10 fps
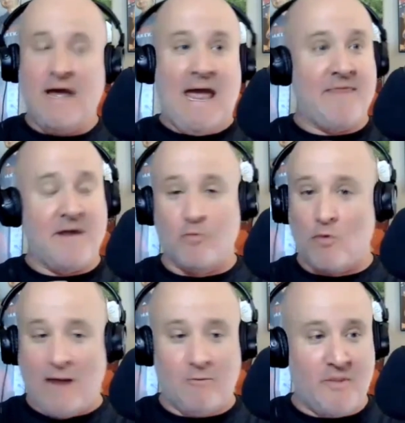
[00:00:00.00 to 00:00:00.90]
and then
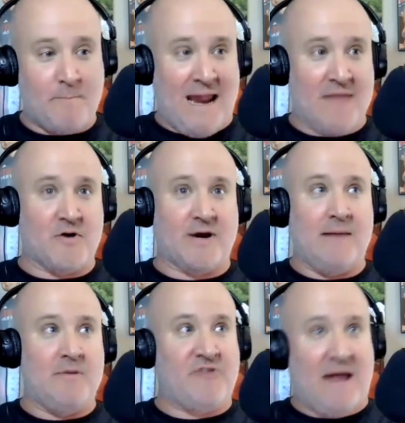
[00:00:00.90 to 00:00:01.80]
right when the Panther
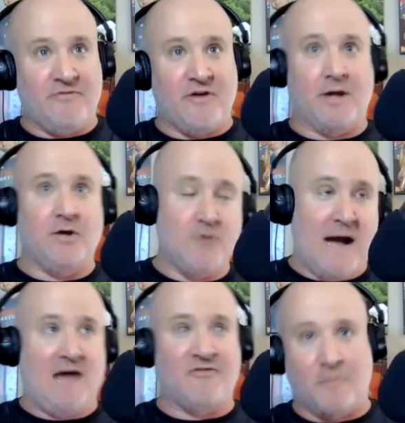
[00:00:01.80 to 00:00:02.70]
game is ending, you
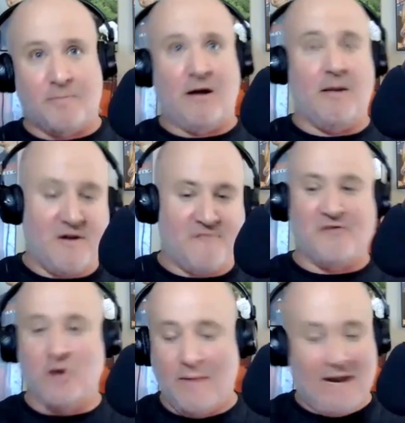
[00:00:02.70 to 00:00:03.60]
guys will probably be a
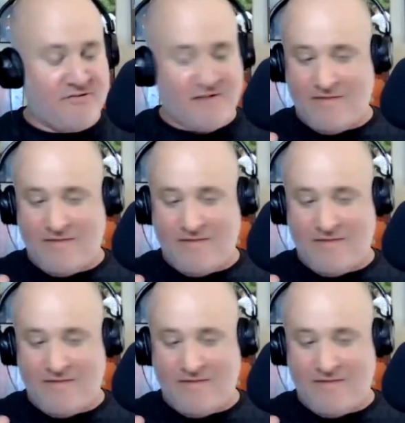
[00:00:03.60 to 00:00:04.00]
few minutes in.